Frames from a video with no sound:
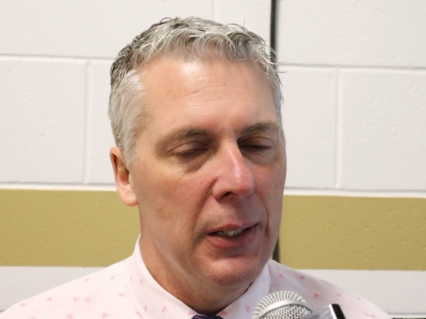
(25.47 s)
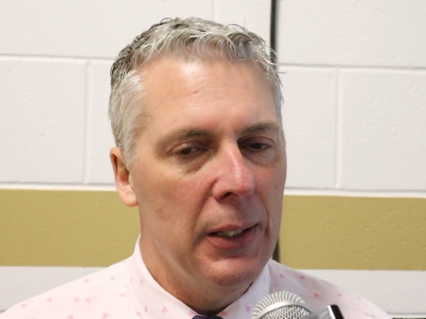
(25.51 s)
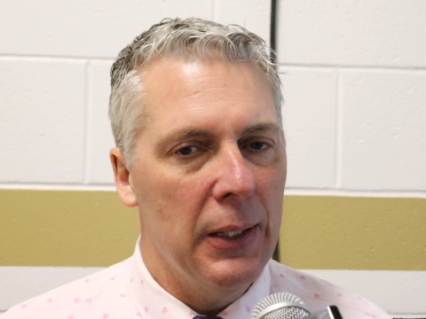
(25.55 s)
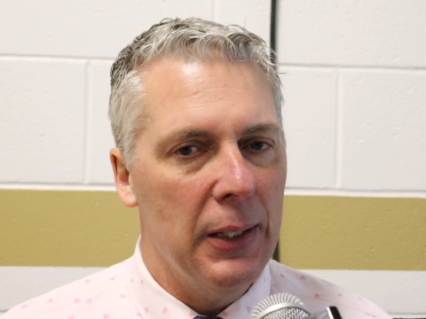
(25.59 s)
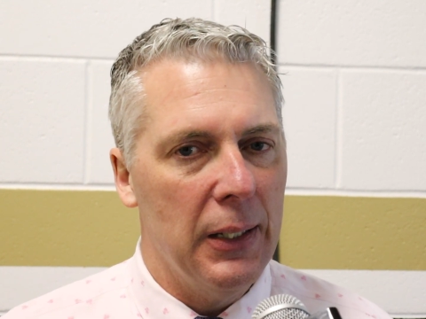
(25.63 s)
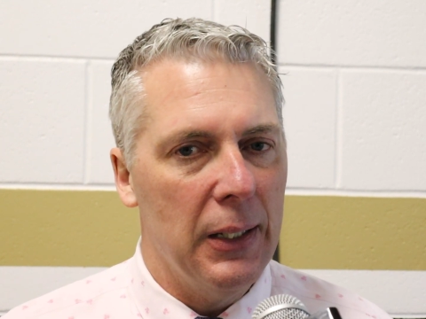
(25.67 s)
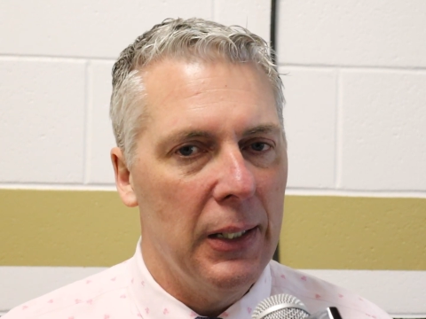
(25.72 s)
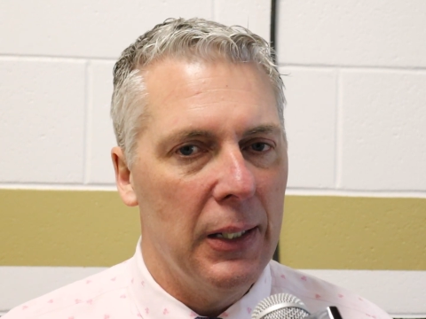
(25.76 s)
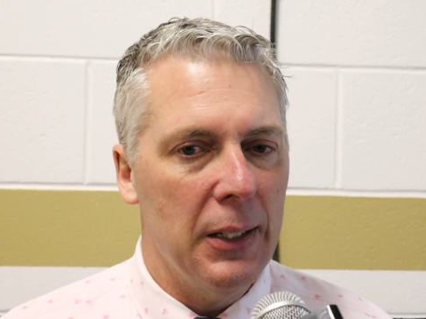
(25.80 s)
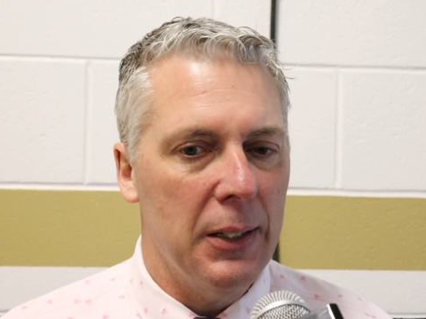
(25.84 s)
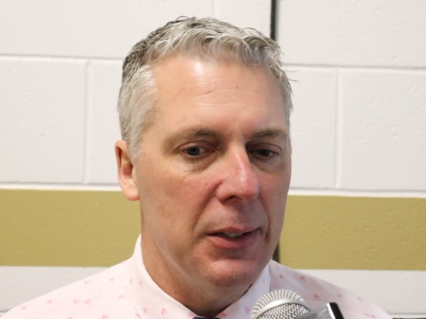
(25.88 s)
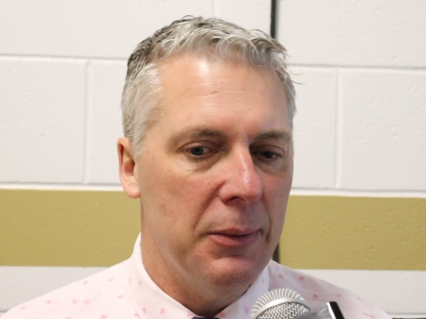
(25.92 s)

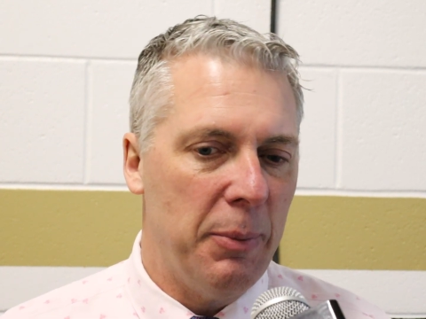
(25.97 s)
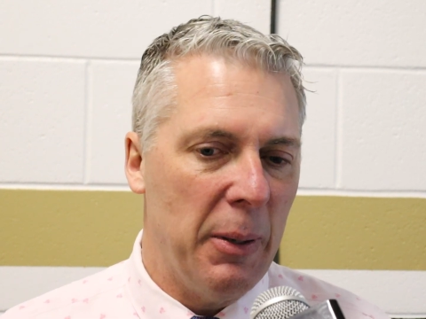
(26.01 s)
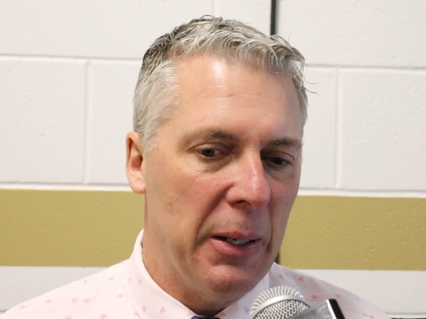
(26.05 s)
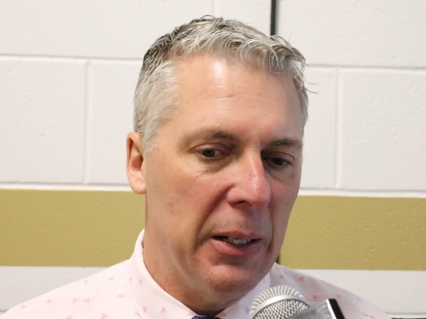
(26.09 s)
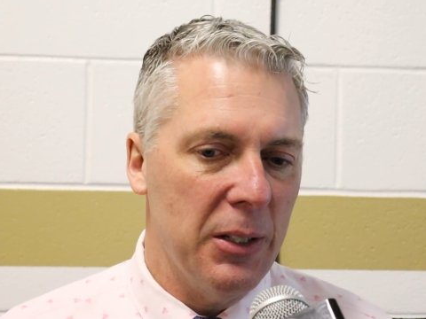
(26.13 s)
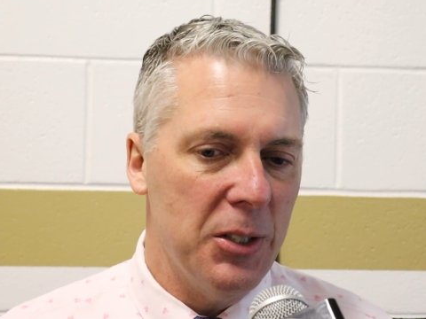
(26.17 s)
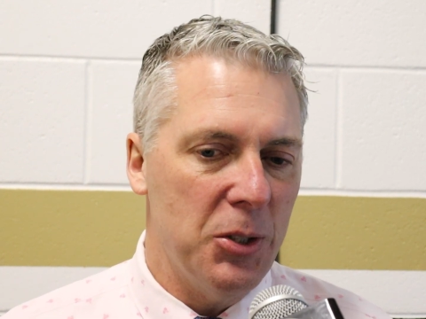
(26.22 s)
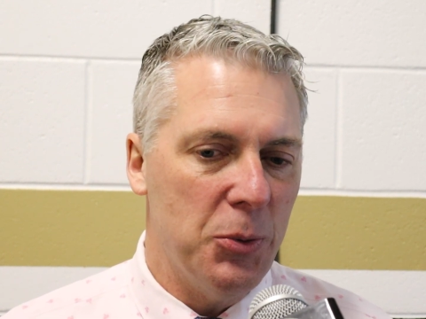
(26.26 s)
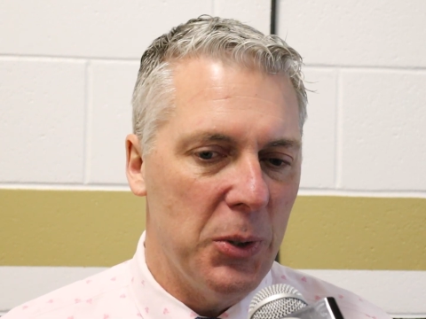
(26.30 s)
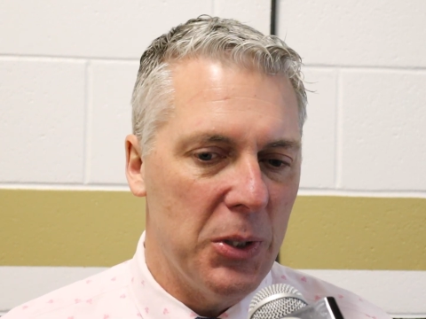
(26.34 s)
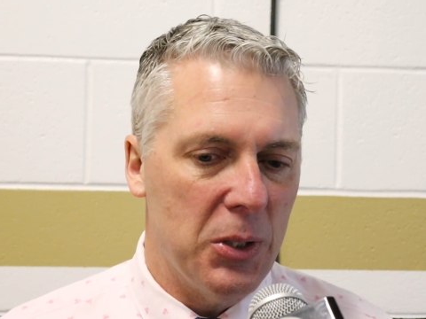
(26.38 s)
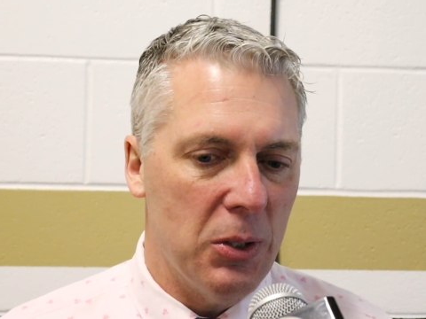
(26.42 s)
uh,
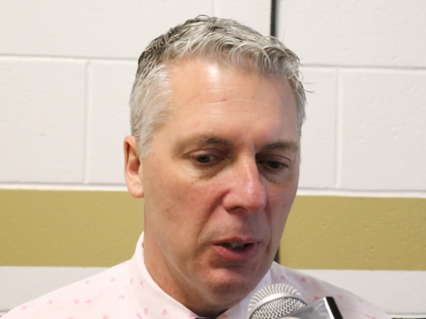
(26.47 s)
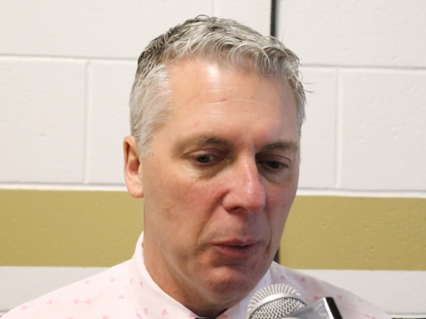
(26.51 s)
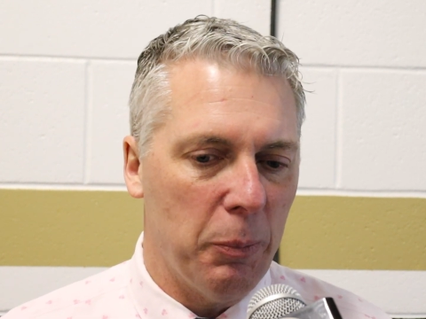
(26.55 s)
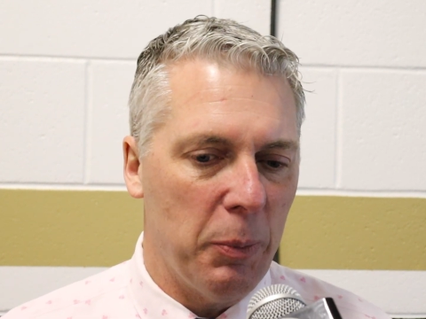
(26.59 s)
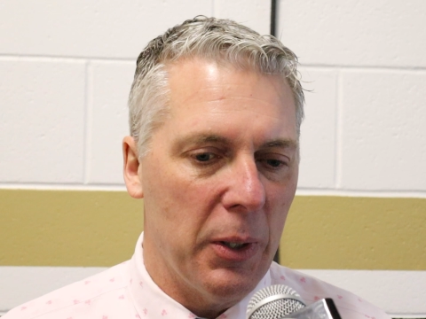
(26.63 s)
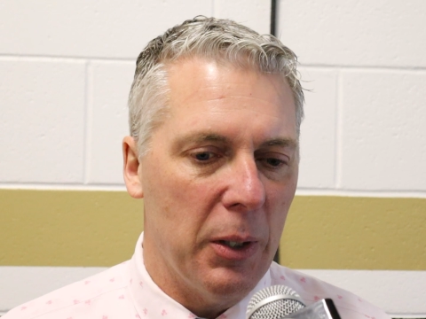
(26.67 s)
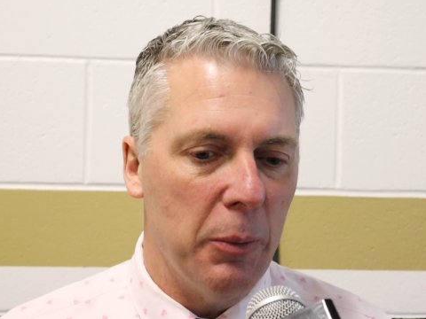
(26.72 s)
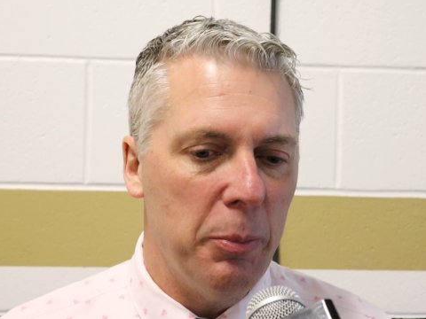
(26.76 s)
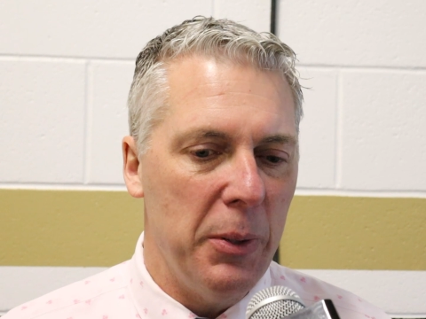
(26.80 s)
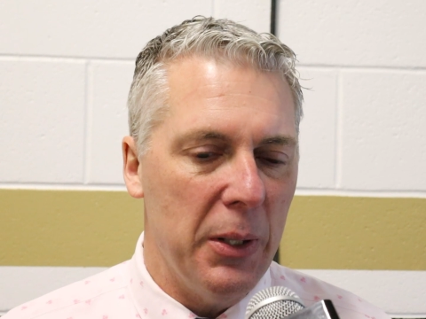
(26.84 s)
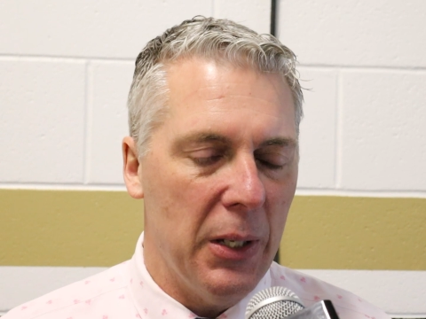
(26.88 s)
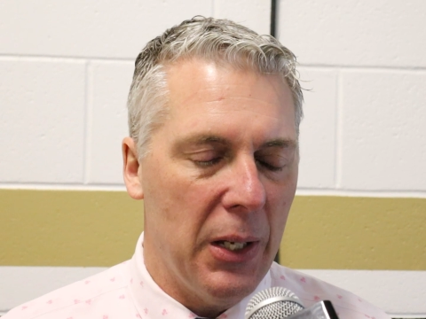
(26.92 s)
penalties we took,
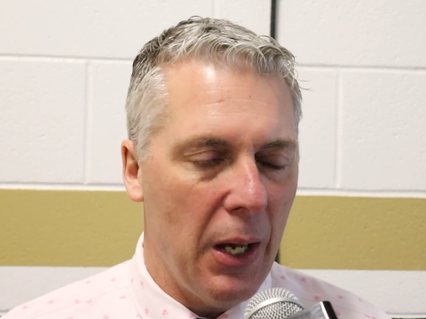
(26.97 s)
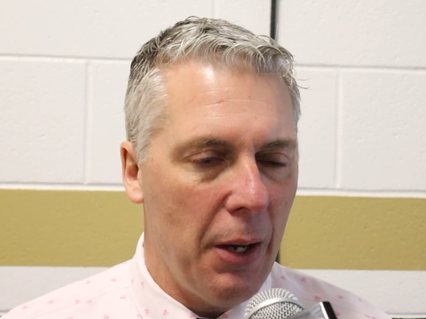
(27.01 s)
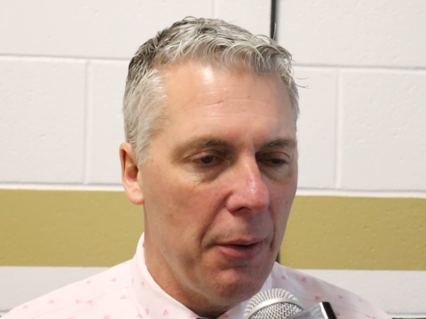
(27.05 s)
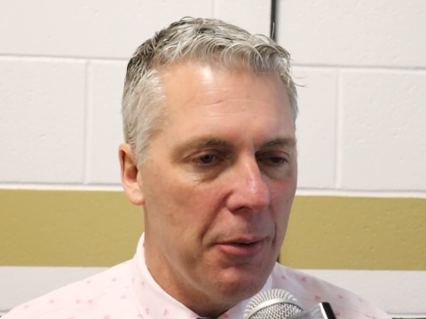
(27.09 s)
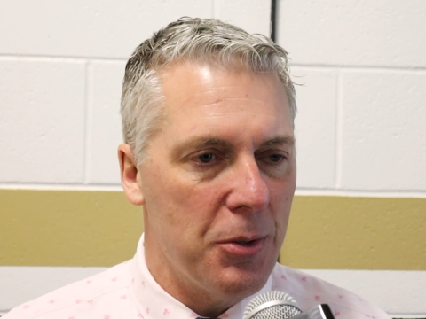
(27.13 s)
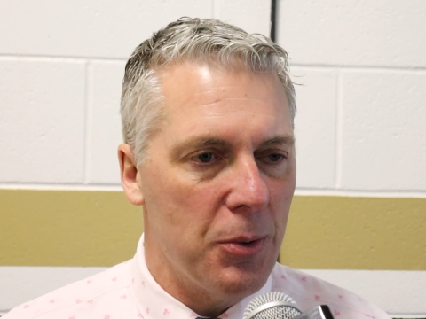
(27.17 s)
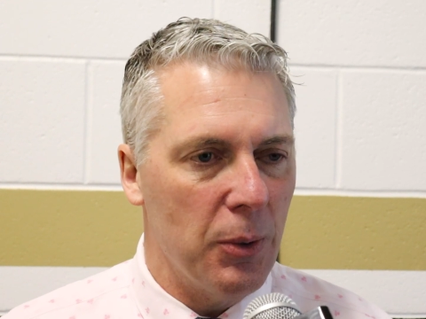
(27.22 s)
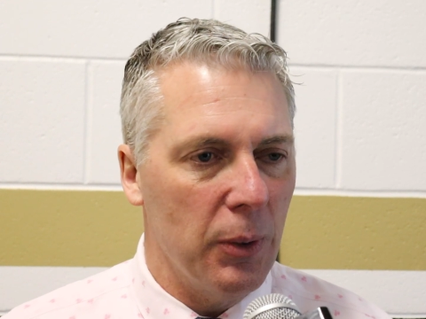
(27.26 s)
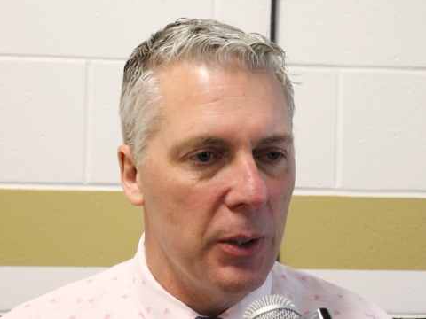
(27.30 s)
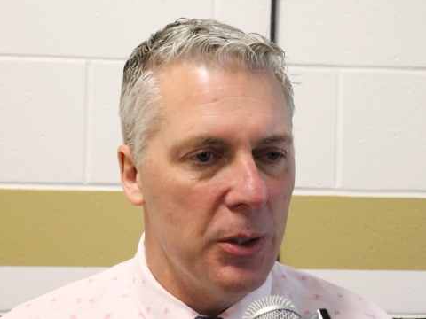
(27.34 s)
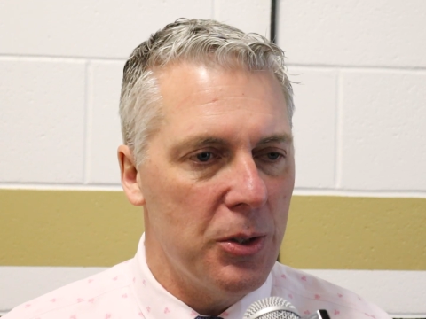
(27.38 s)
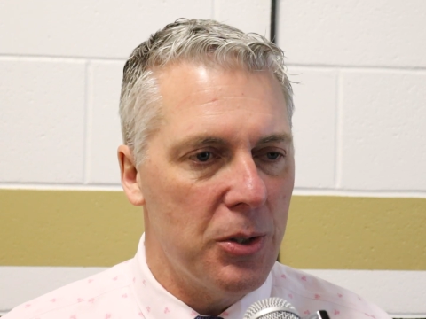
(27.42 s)
but our PK
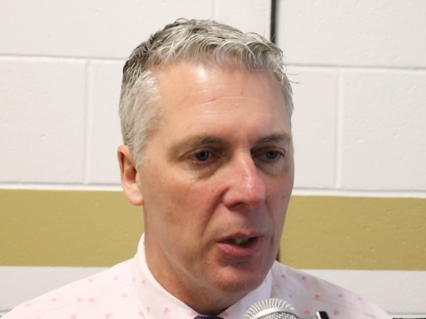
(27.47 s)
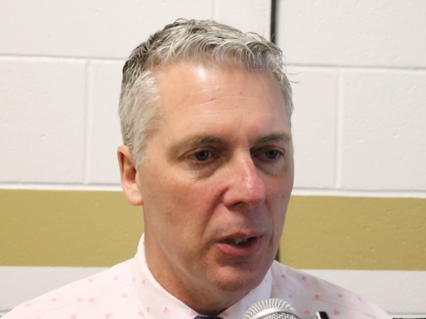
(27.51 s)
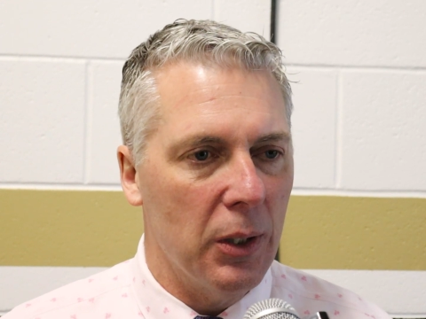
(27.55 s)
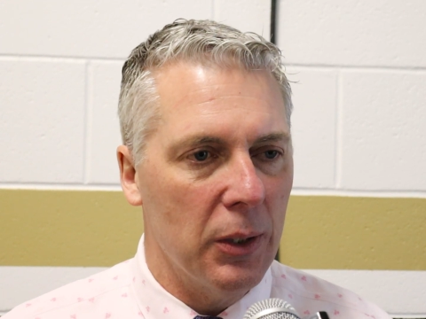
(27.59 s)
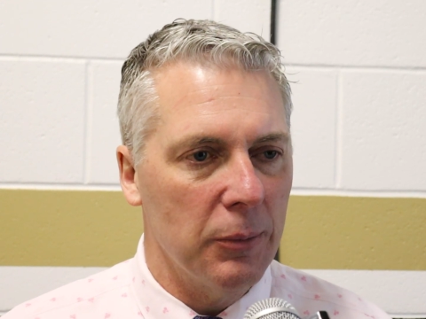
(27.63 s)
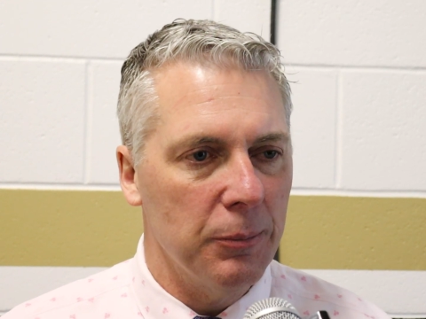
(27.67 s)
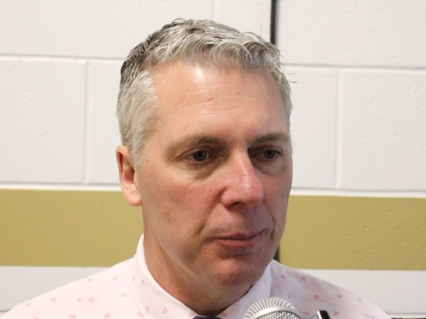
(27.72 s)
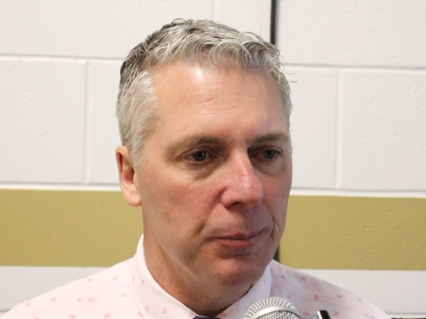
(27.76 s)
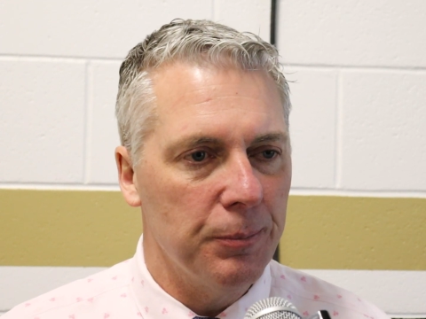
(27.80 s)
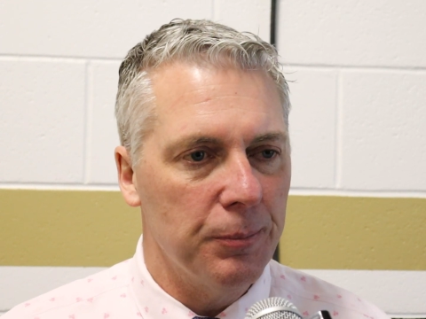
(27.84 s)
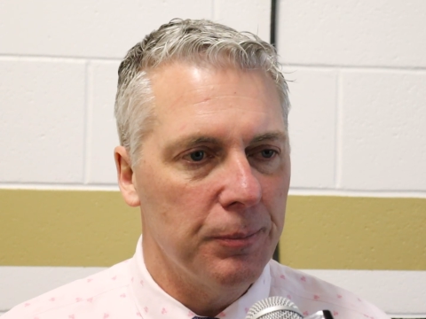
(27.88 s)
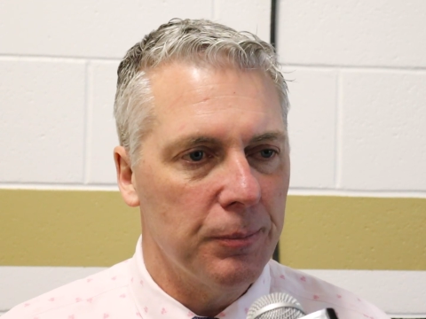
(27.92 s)
was really strong.